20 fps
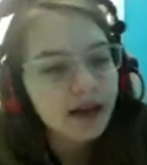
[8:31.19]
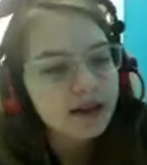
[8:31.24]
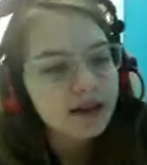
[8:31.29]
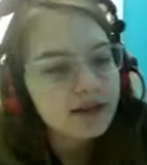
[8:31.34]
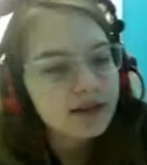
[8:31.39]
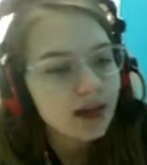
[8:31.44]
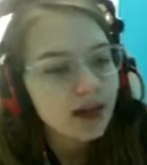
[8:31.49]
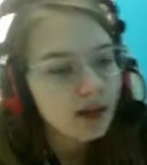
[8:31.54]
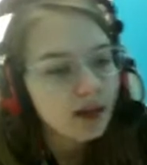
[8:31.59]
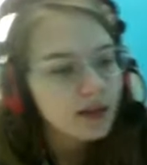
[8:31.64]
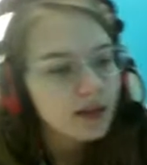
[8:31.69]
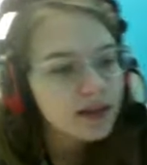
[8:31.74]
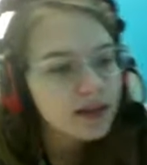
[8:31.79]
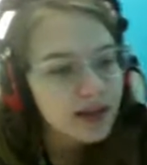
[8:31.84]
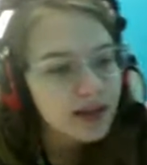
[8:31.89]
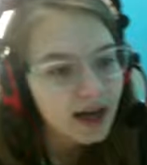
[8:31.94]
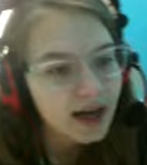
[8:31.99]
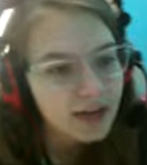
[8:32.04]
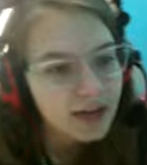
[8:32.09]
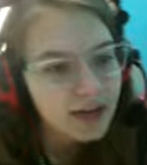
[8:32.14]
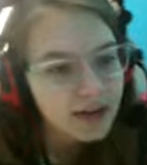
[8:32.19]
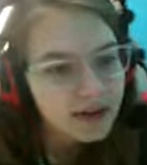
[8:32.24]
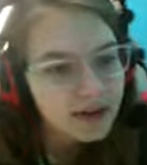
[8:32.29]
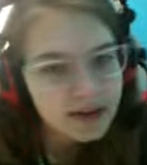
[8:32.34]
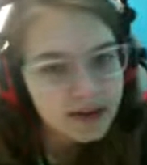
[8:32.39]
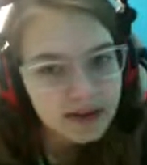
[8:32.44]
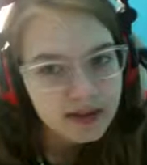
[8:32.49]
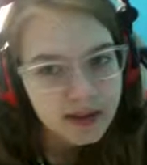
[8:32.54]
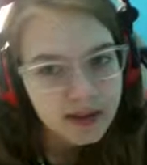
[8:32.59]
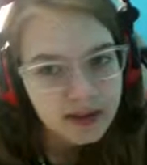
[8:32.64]
once that happens,
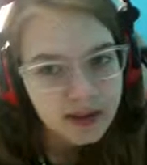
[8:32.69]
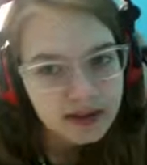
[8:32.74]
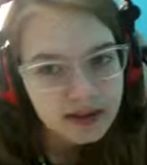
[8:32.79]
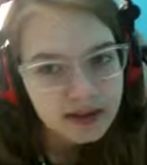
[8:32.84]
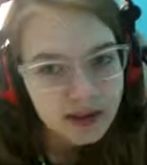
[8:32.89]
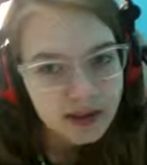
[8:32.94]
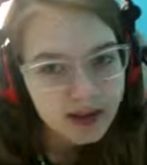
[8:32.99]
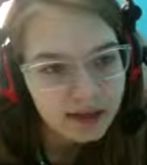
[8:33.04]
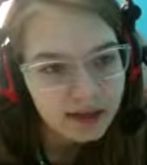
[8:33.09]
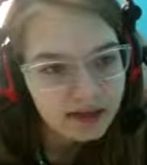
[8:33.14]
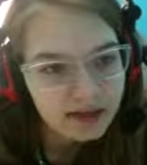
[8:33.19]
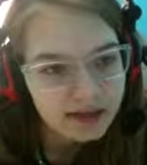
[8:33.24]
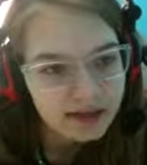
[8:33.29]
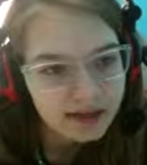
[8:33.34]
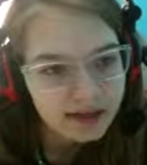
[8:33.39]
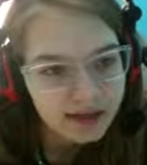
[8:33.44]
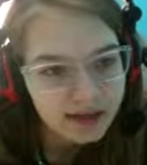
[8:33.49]
it kind of